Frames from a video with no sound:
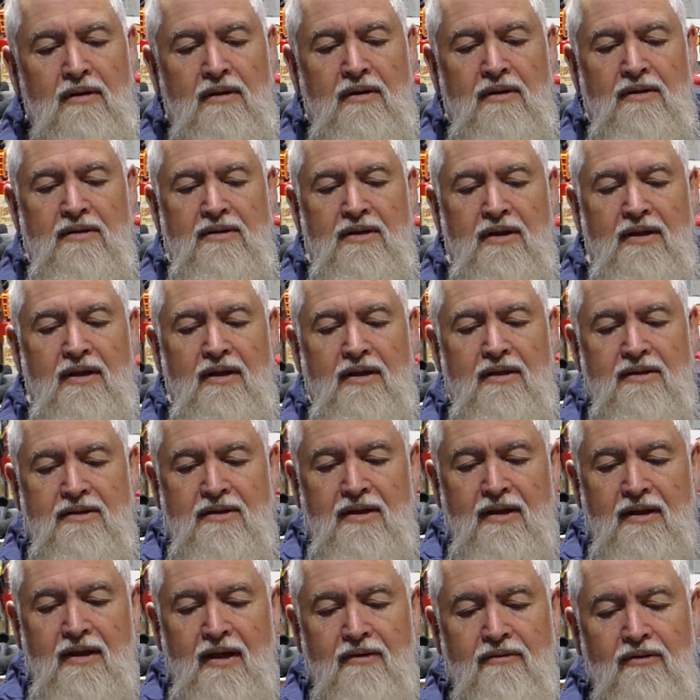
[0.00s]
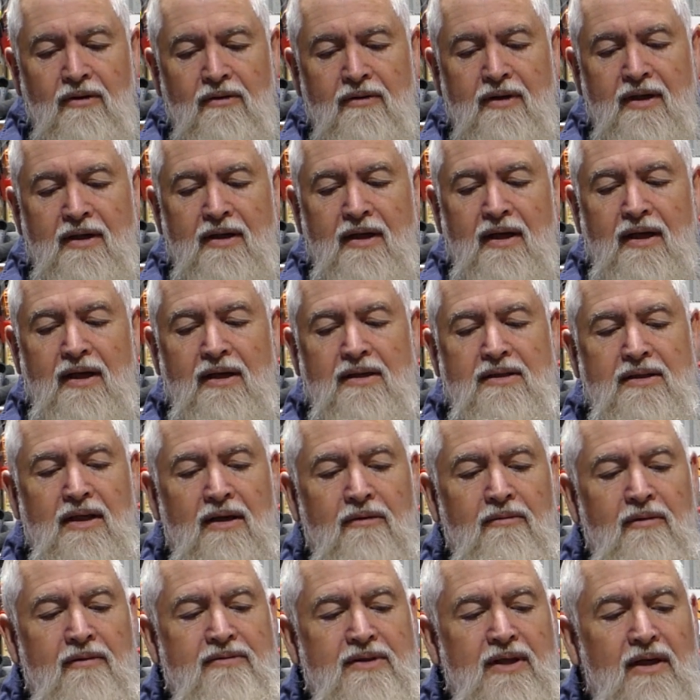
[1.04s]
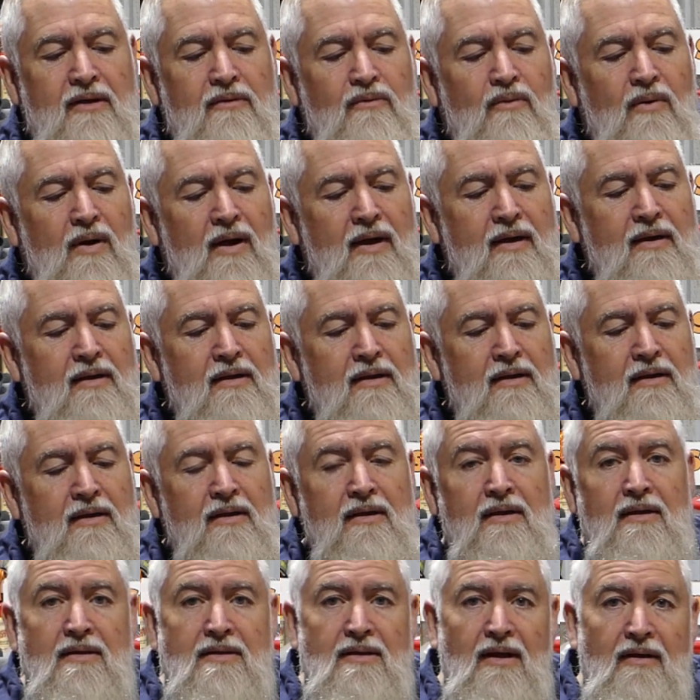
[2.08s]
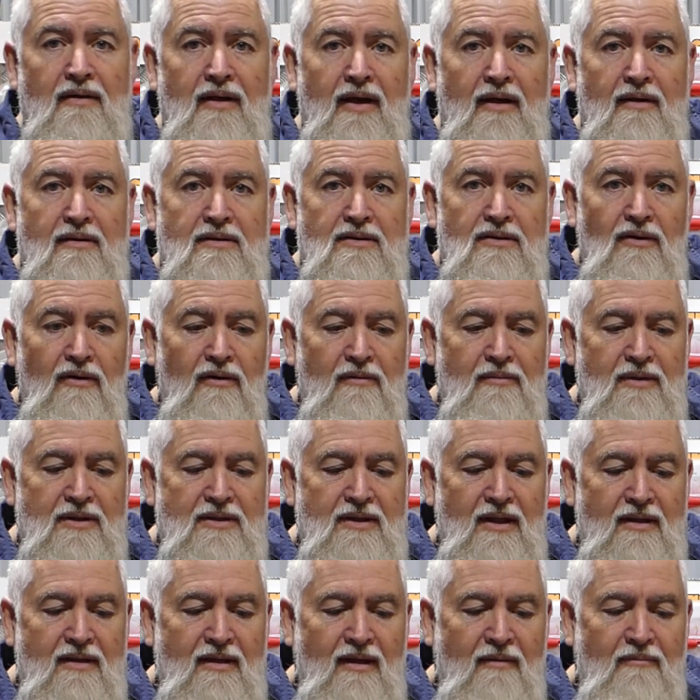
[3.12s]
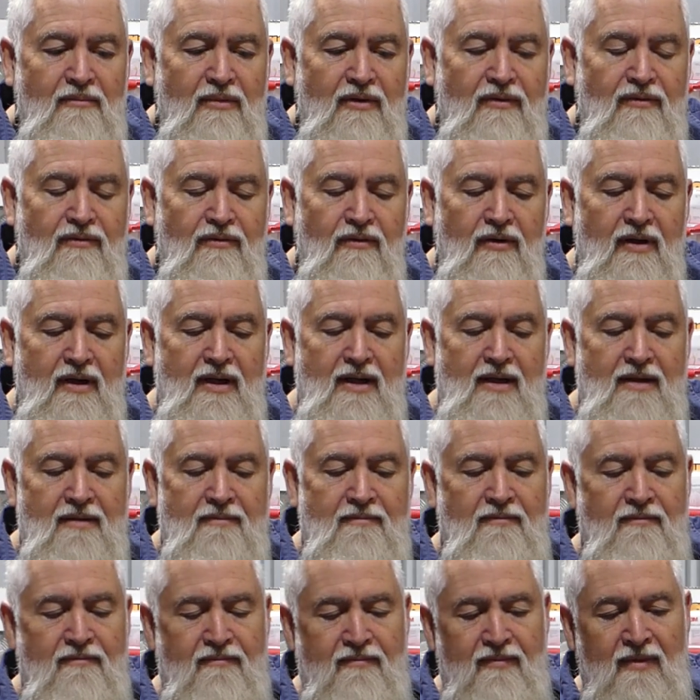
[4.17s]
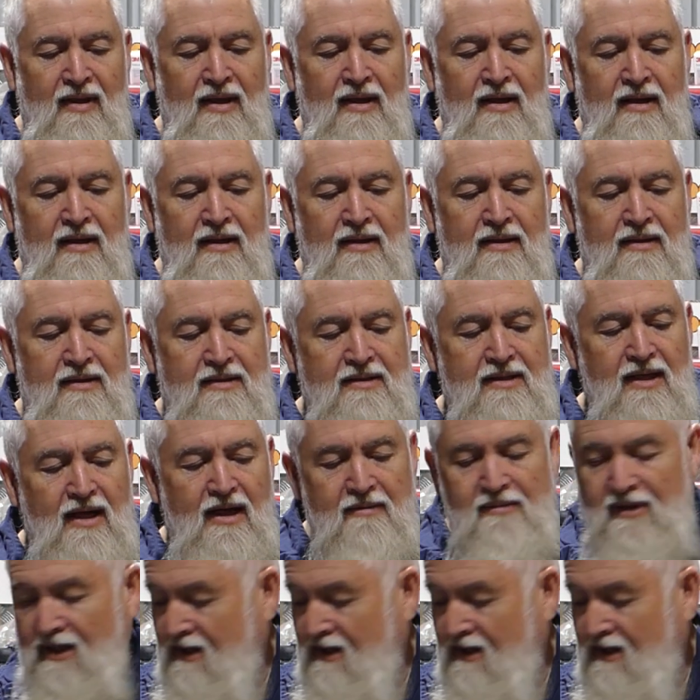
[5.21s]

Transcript: And so you can see that rocking there. So we've set 1. So now it's time to set number 3. Same